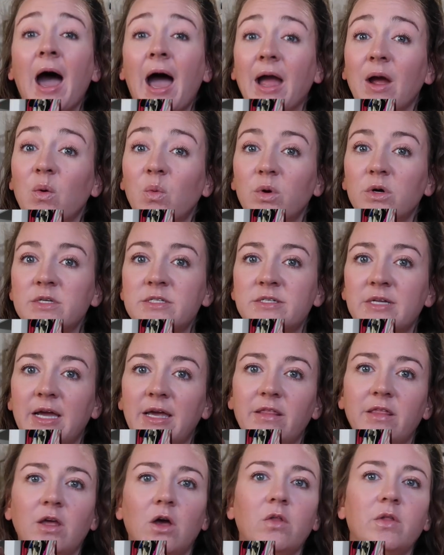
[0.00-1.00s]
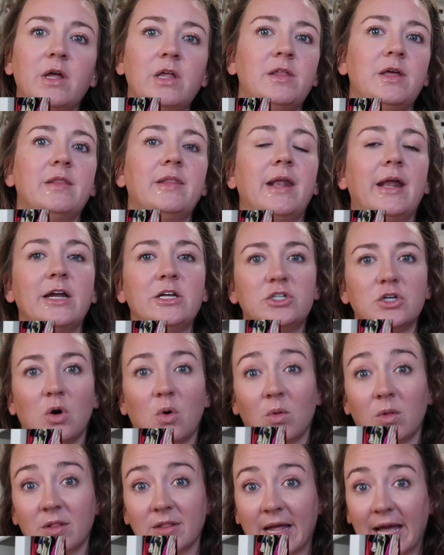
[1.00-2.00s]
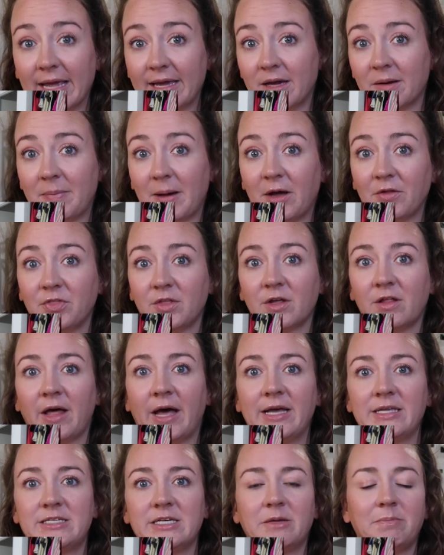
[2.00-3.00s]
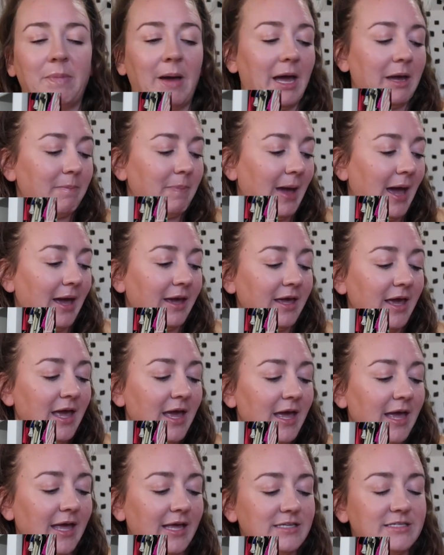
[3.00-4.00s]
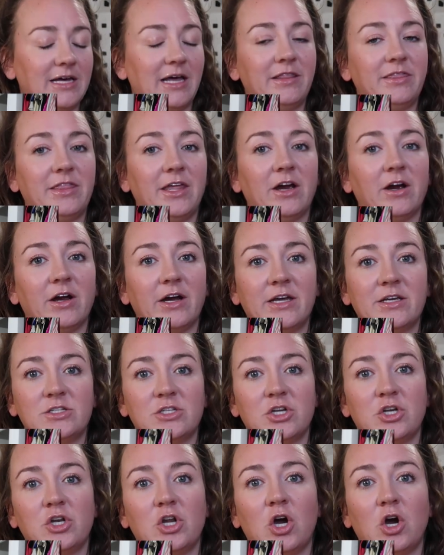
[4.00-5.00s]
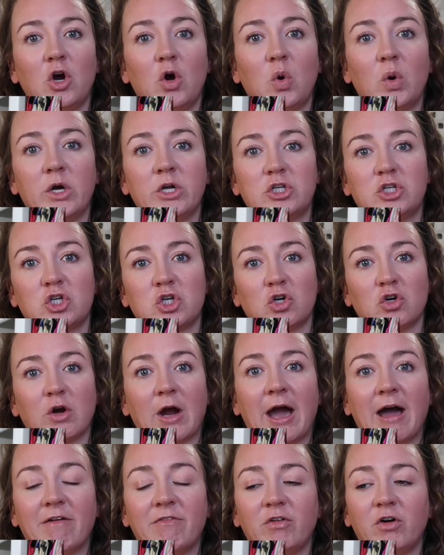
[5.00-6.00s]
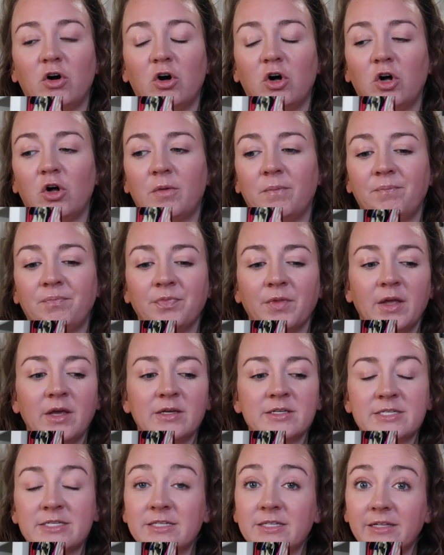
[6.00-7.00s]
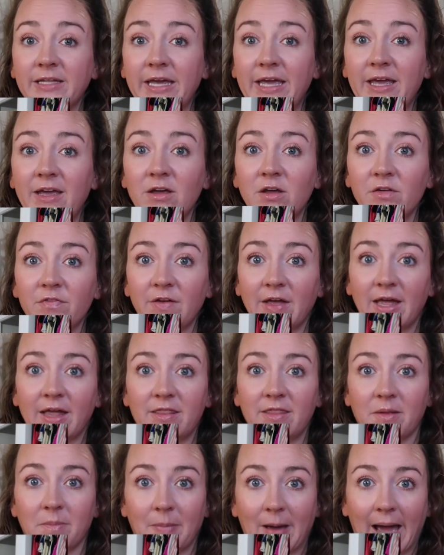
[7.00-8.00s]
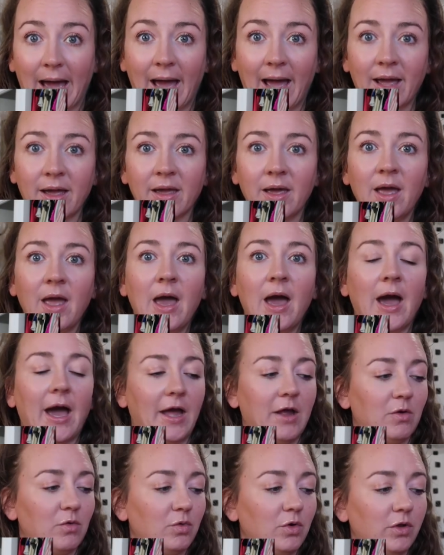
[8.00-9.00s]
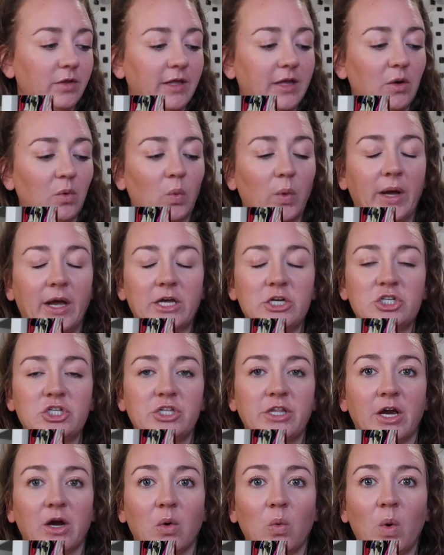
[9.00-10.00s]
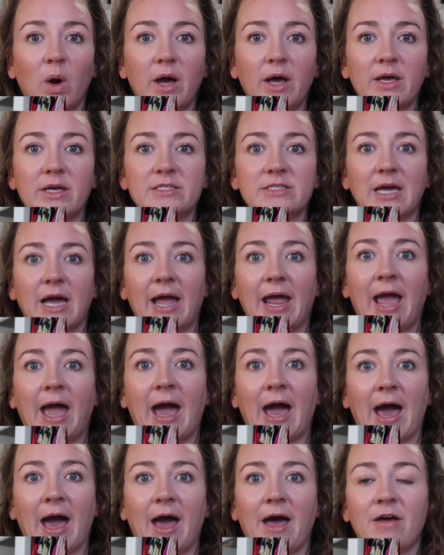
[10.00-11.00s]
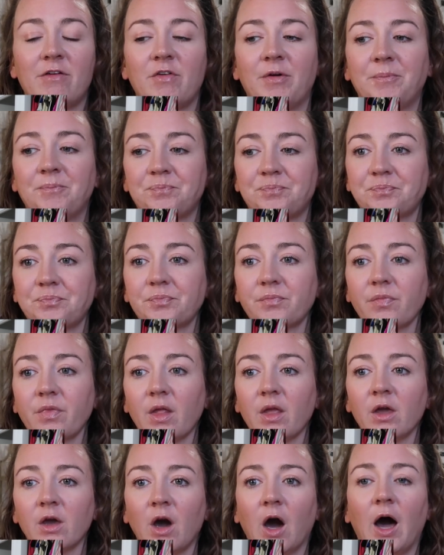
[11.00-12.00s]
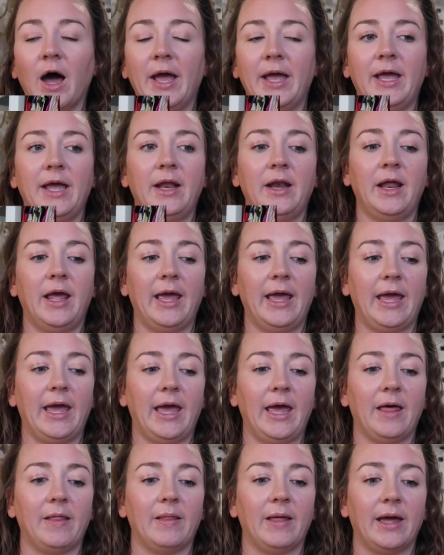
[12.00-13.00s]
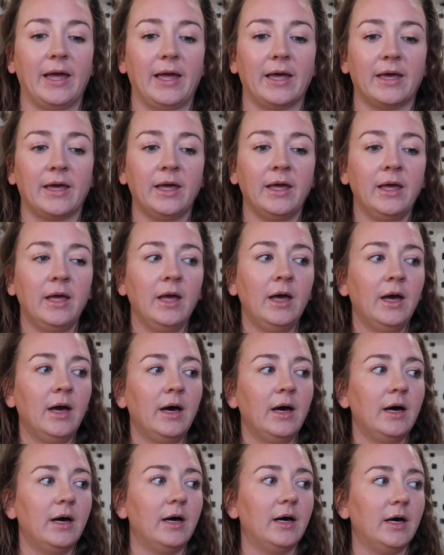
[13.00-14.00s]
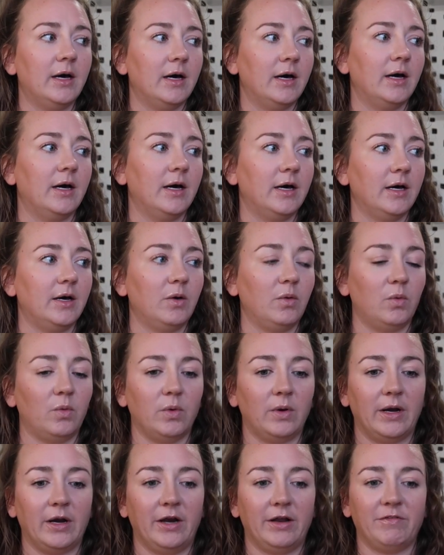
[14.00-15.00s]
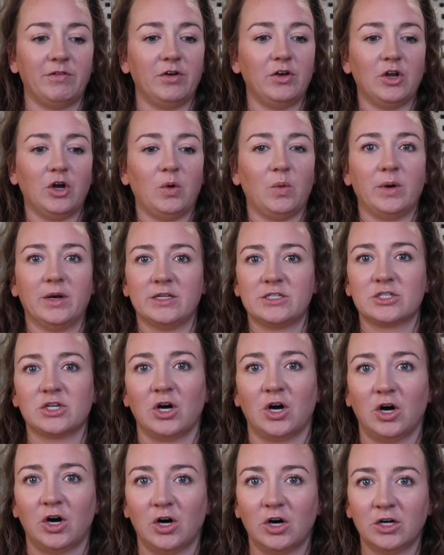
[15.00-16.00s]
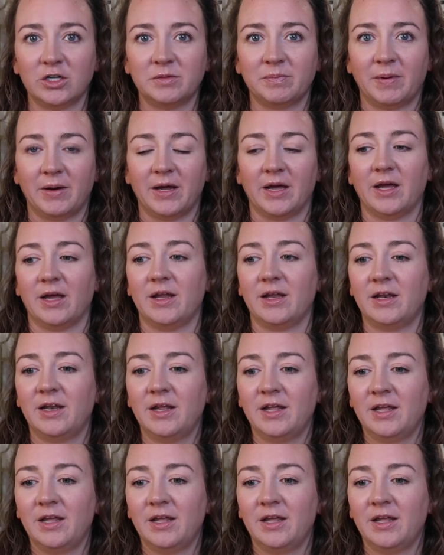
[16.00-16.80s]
I will say the only thing that I don't like about the classic backpack is that there is no travel sleeve in the back. I really wish there was. I have gotten a like I don't even know what it's called, but